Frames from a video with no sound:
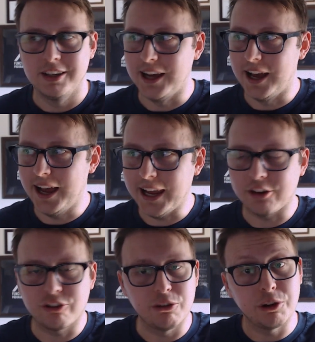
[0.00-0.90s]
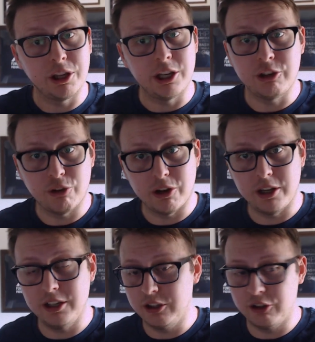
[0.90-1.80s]
I actually really
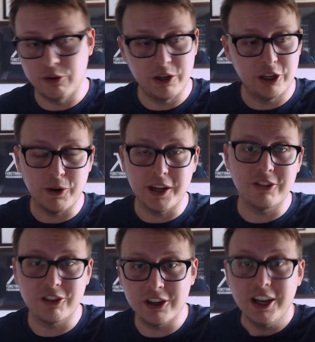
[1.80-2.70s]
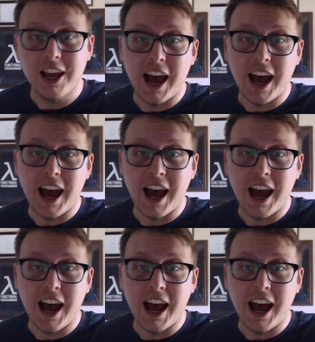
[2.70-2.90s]
enjoy doing QA engineering.